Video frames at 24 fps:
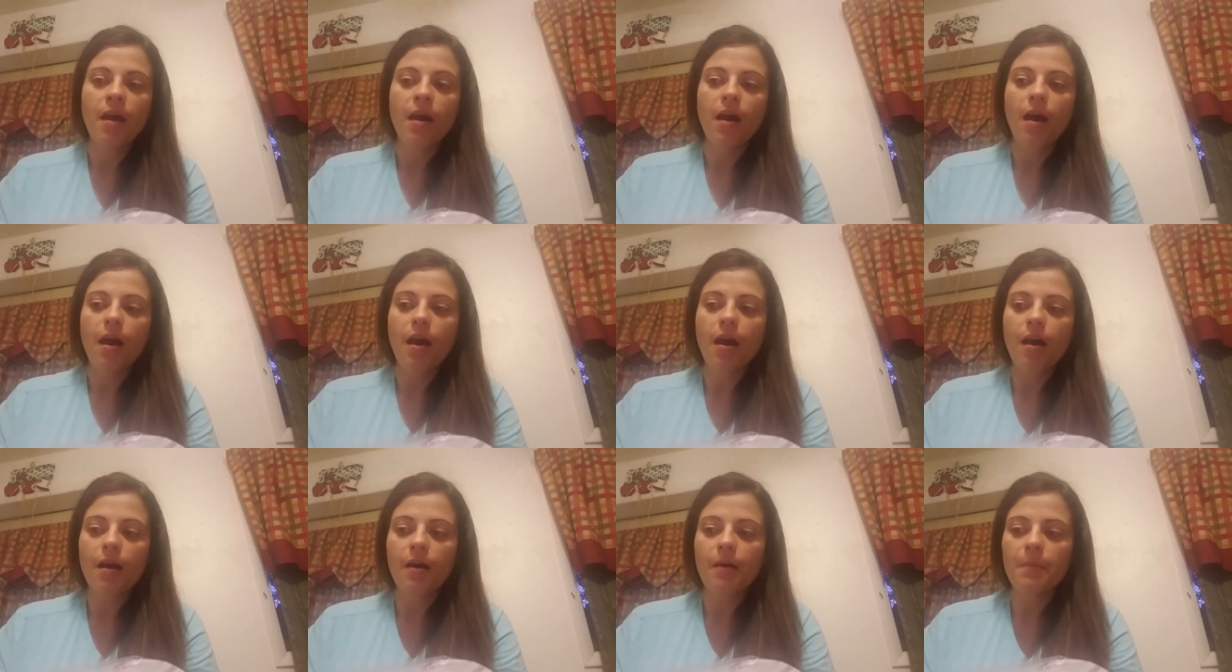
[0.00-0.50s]

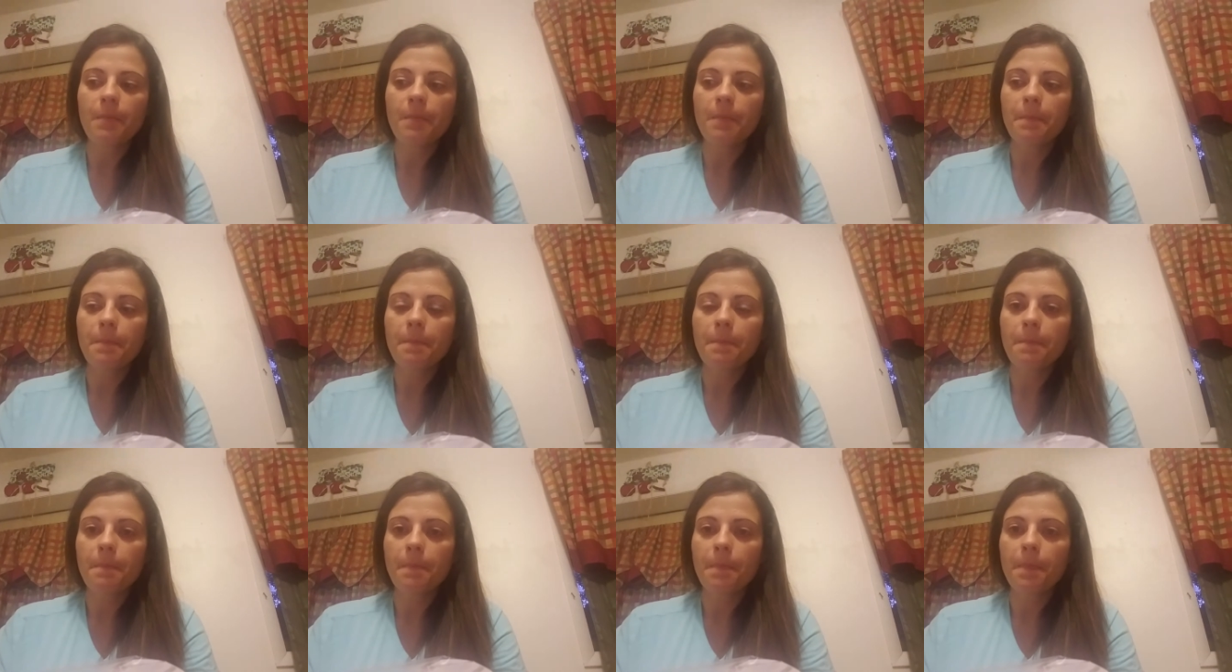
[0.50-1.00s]
Um,
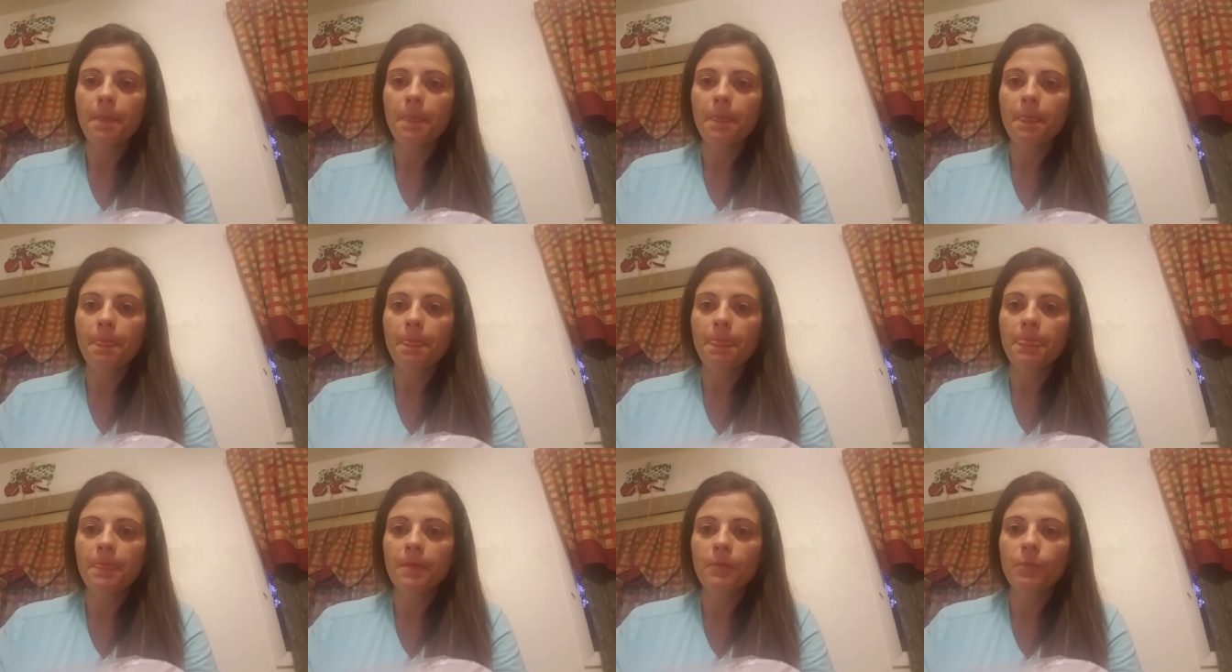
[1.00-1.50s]

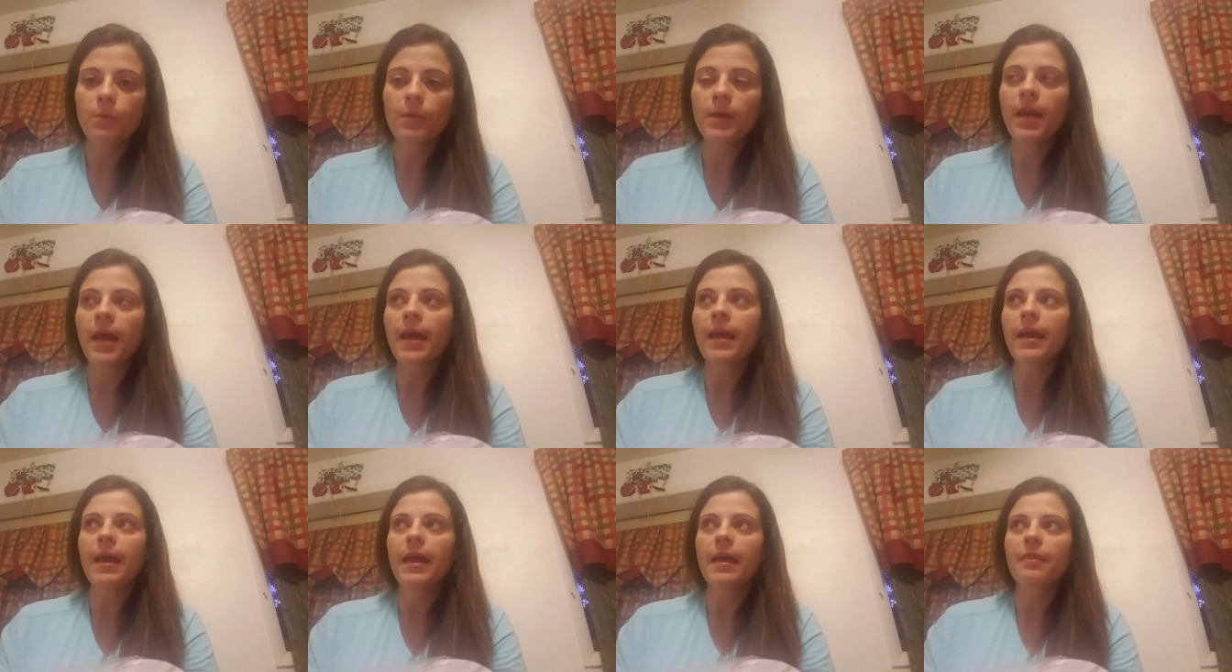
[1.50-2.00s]
when
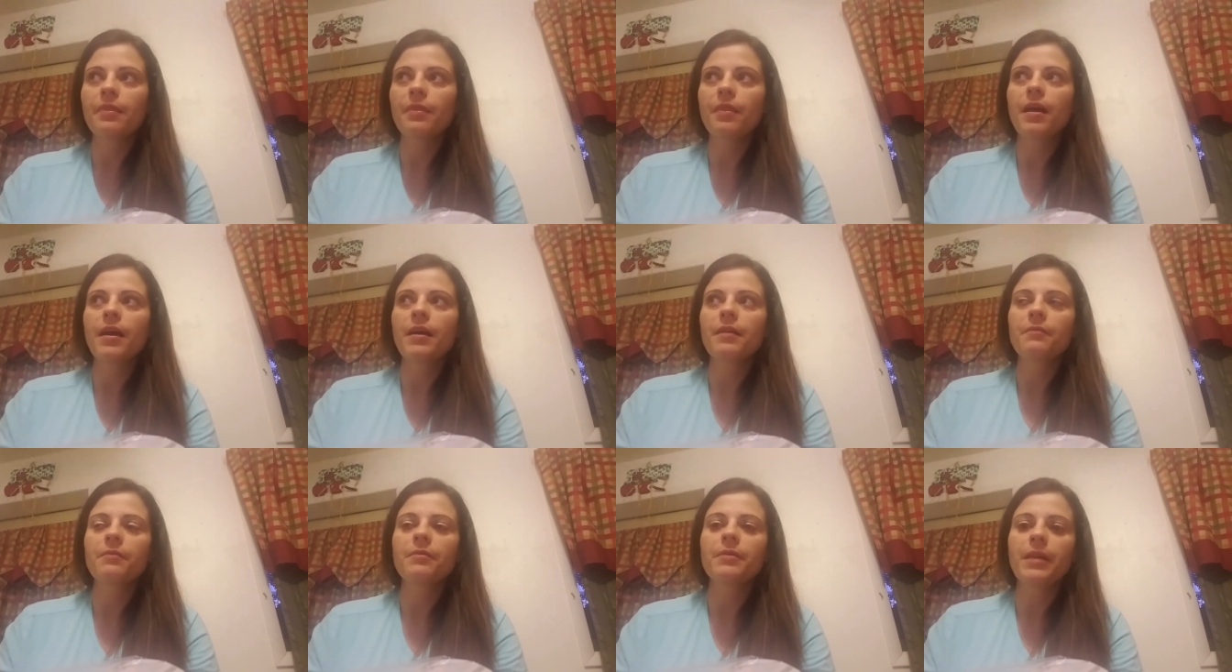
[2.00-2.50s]

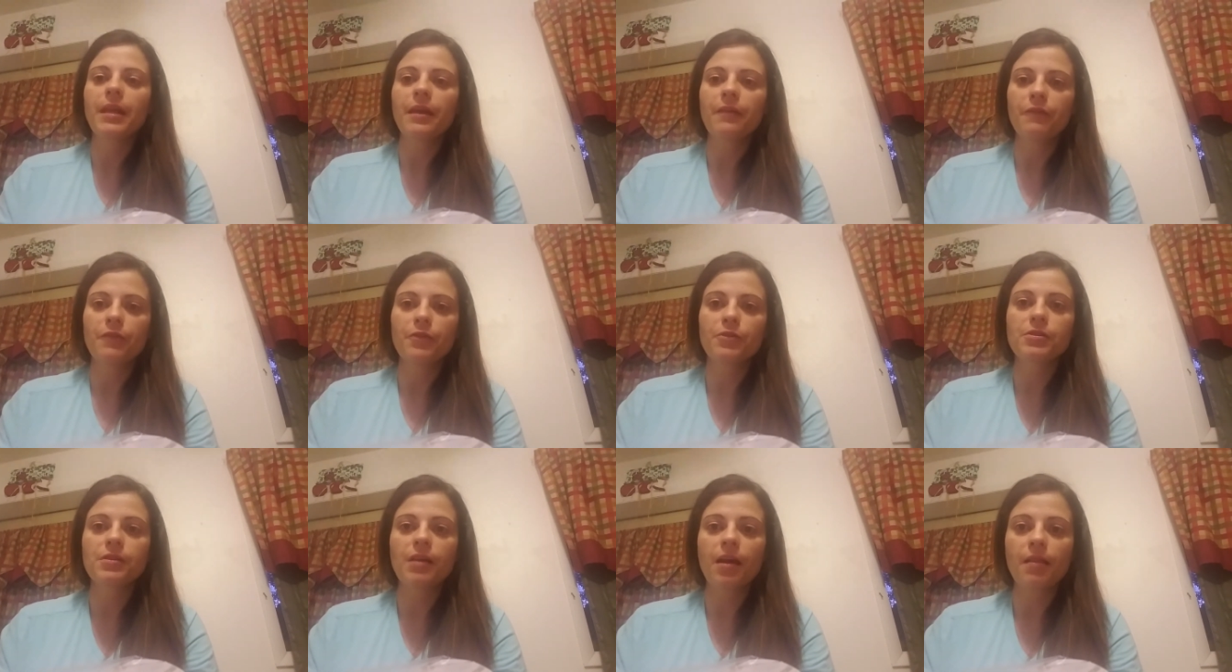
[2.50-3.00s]
I
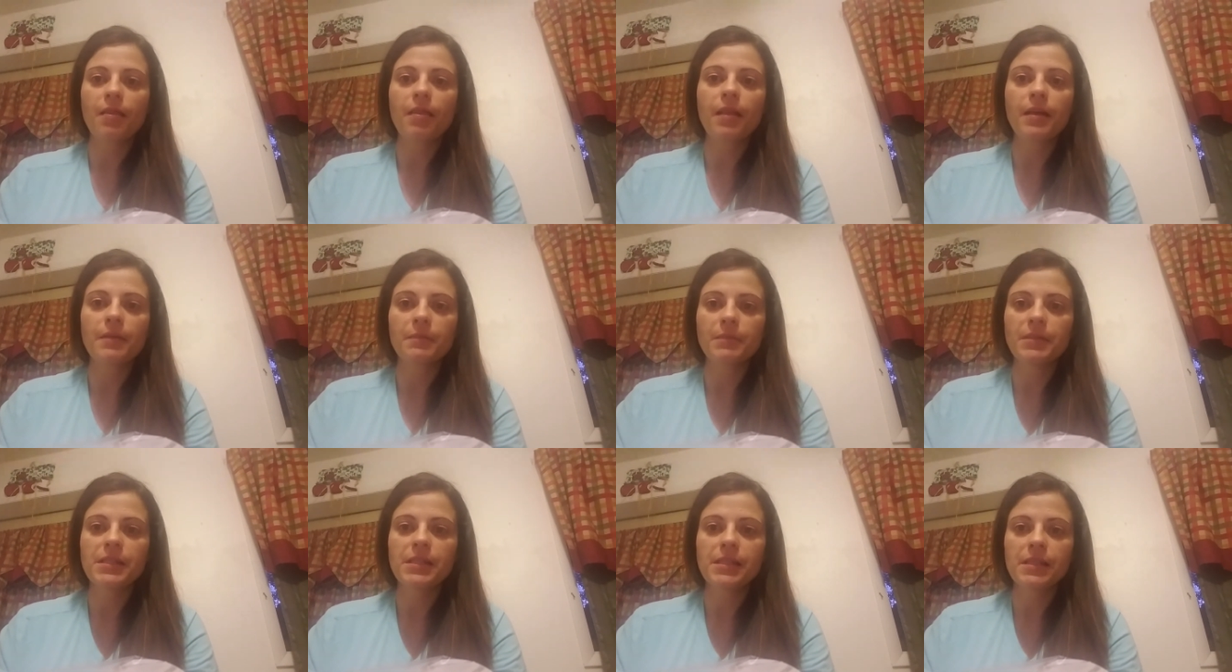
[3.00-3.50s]
first got
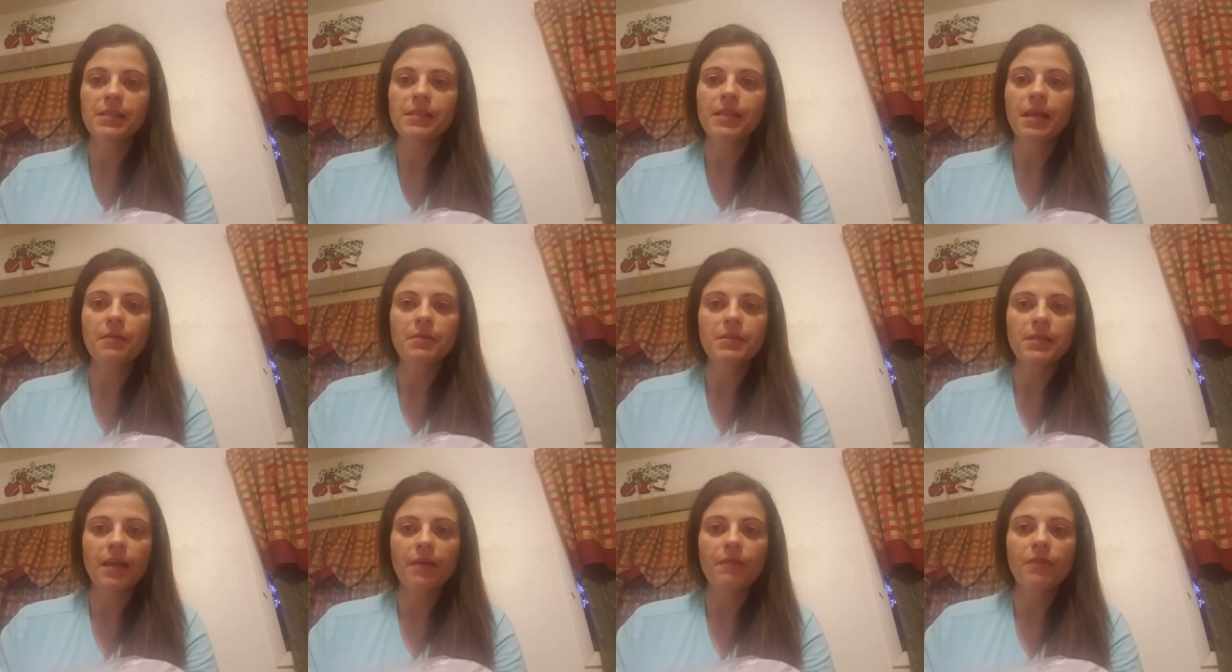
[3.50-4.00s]
Lyme disease, I
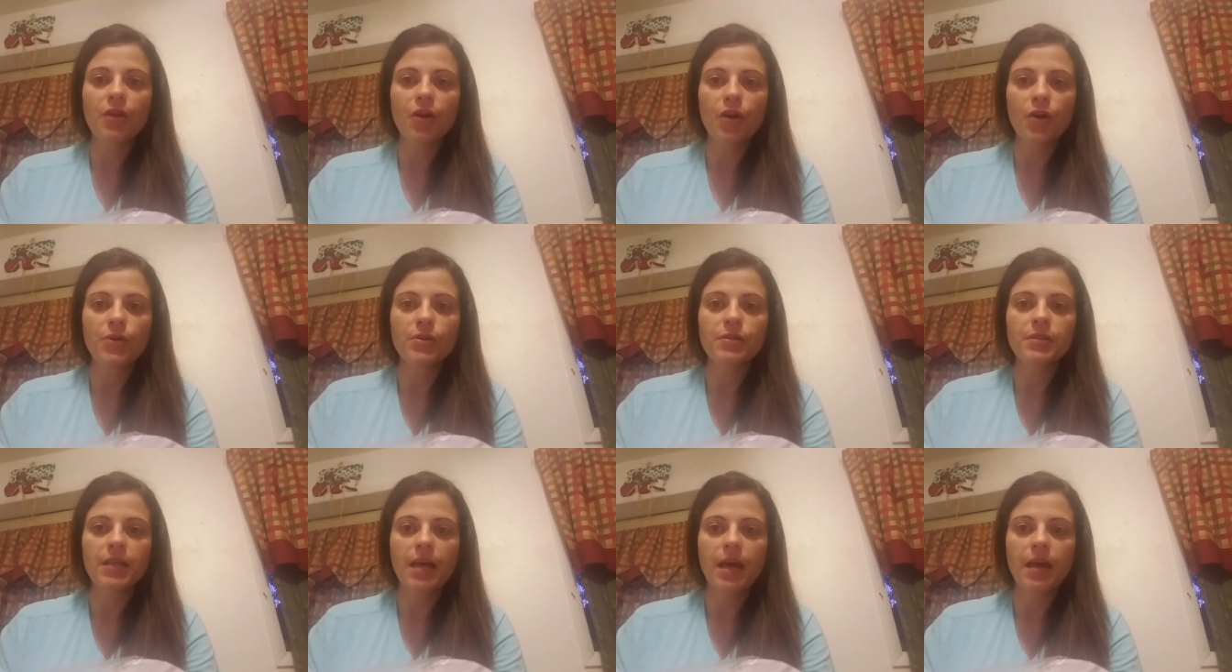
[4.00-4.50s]
was having a
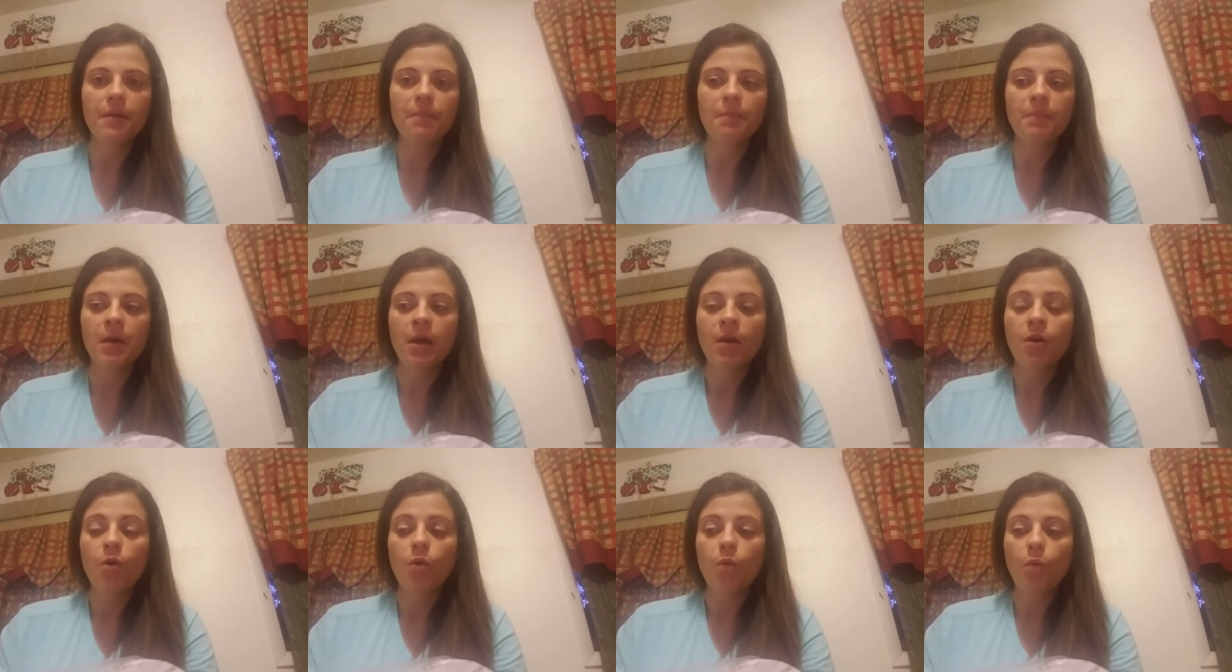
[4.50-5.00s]
hard time
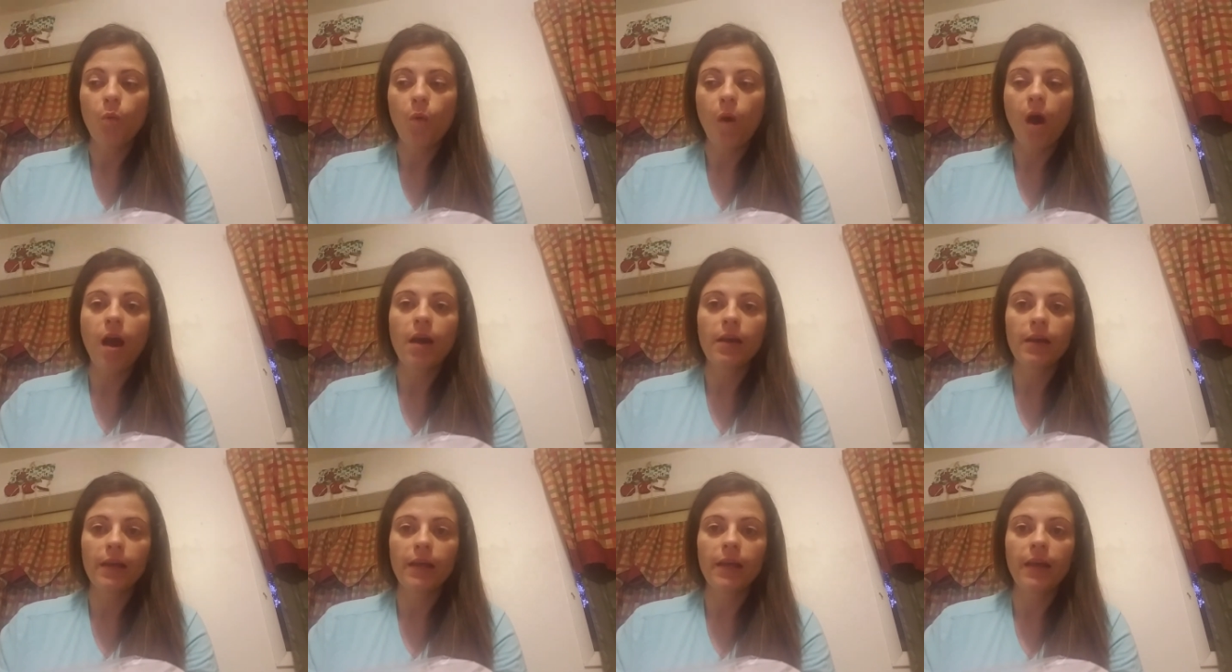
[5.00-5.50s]

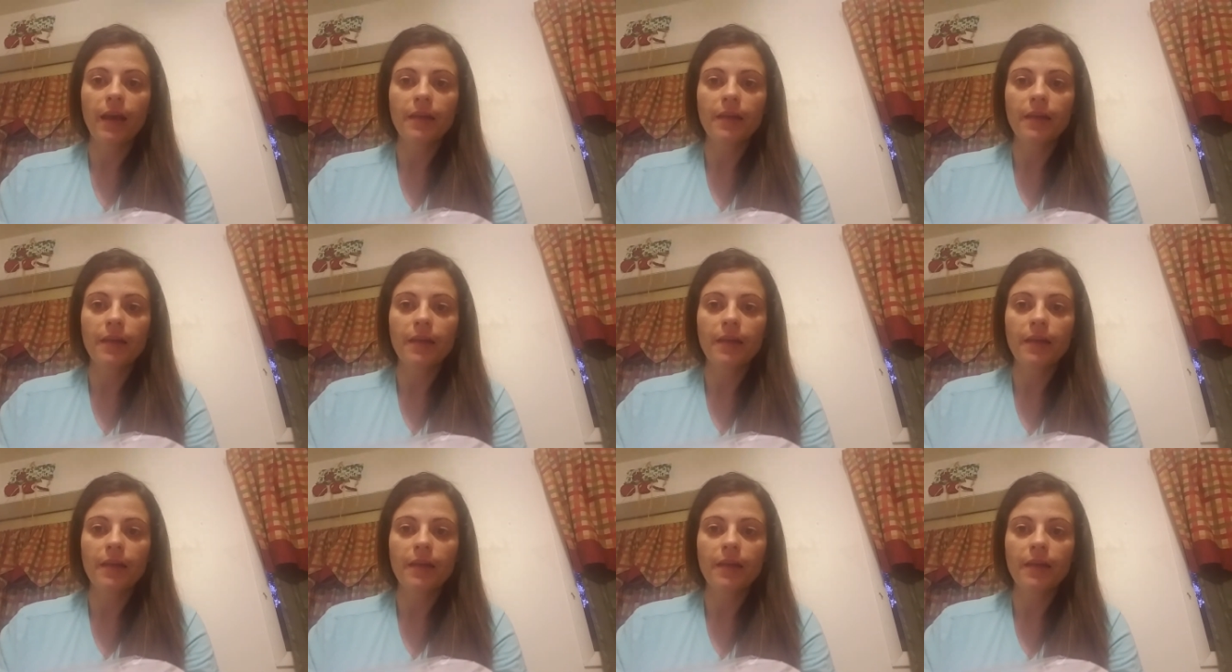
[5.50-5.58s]
walking.